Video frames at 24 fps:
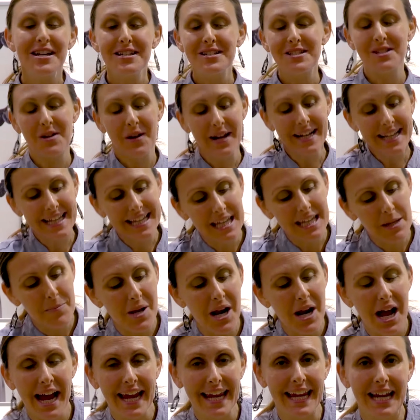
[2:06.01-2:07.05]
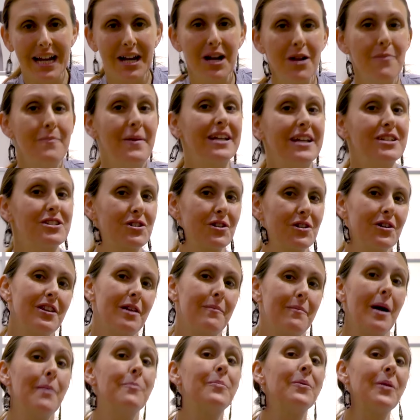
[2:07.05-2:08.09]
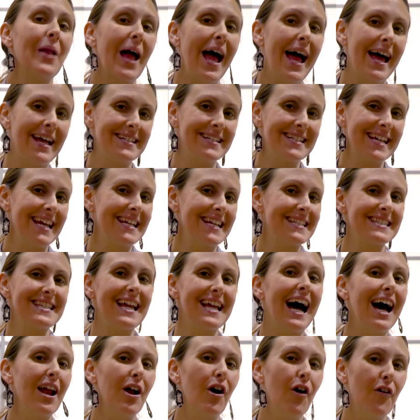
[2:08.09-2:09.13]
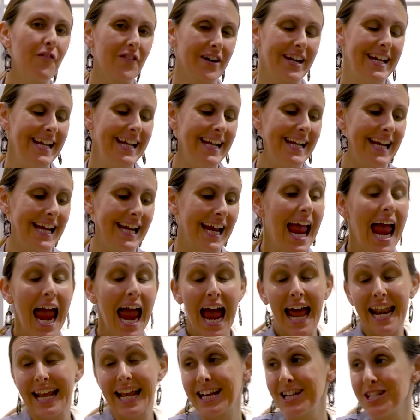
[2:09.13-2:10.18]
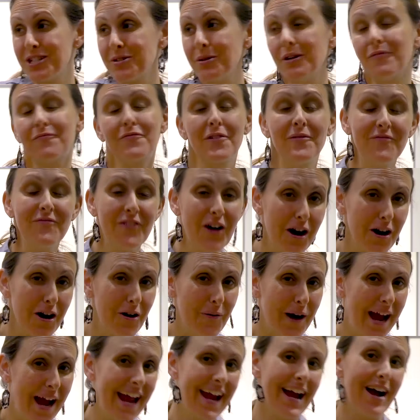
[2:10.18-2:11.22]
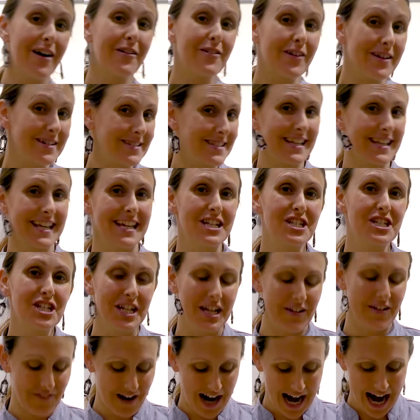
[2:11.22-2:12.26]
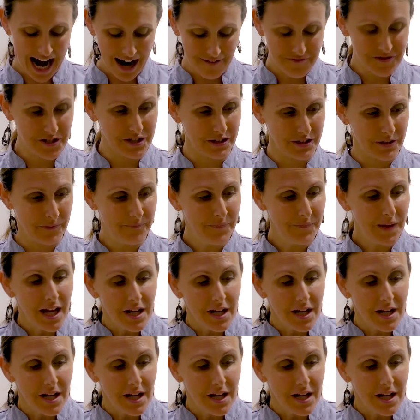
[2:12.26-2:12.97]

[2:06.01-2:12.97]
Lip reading: So I can keep an eye here and make sure that my blend is not overheating. And I can do it from far away across the kitchen if I have to.